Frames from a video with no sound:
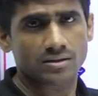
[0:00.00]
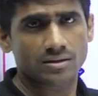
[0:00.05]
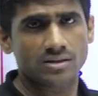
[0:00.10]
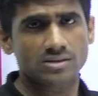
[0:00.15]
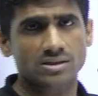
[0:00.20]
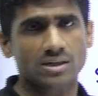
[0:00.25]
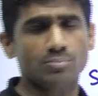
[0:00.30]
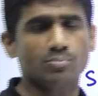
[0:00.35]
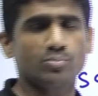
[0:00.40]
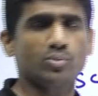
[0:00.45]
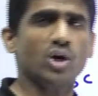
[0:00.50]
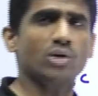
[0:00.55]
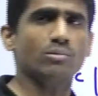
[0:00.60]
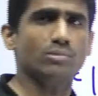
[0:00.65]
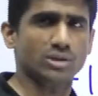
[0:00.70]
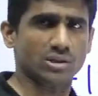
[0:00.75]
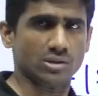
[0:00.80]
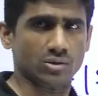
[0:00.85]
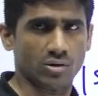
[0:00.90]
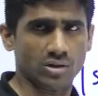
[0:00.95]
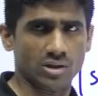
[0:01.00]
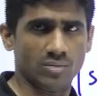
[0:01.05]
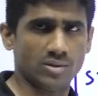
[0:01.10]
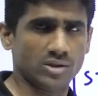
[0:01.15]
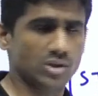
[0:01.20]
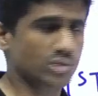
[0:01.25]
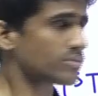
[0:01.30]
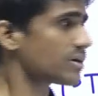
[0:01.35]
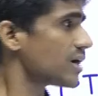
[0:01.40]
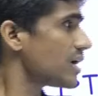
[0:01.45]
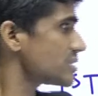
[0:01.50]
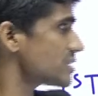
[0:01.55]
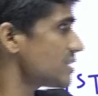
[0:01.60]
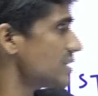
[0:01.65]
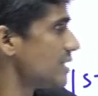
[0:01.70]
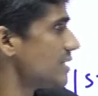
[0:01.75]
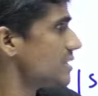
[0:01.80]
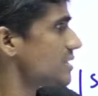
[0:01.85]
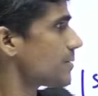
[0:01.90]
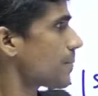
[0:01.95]
There is some prohibition on the basis of caste
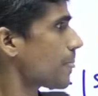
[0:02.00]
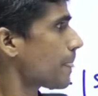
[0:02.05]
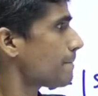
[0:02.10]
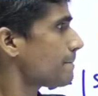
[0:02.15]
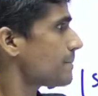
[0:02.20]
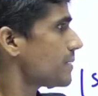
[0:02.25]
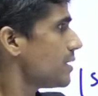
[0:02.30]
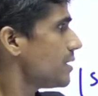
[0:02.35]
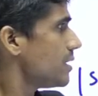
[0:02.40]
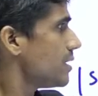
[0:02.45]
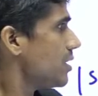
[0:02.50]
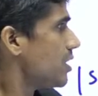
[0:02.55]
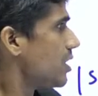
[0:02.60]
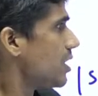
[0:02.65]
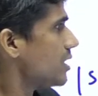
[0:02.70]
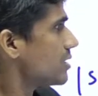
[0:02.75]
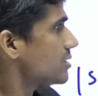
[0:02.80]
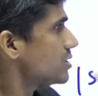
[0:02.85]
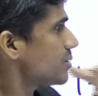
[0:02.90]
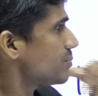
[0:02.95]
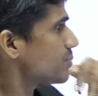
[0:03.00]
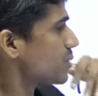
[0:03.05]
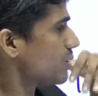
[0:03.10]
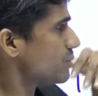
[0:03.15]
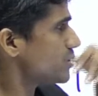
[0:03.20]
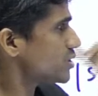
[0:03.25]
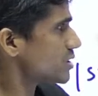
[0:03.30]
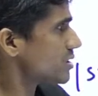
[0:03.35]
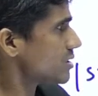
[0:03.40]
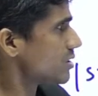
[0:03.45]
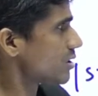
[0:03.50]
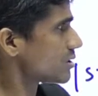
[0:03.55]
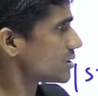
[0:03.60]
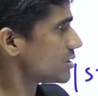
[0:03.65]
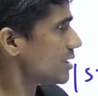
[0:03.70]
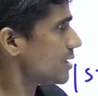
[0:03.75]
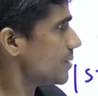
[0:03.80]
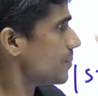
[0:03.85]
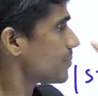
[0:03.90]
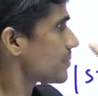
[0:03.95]
and religion, or the provision or
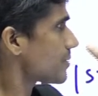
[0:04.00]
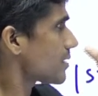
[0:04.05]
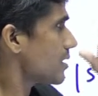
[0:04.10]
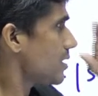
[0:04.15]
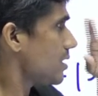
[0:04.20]
the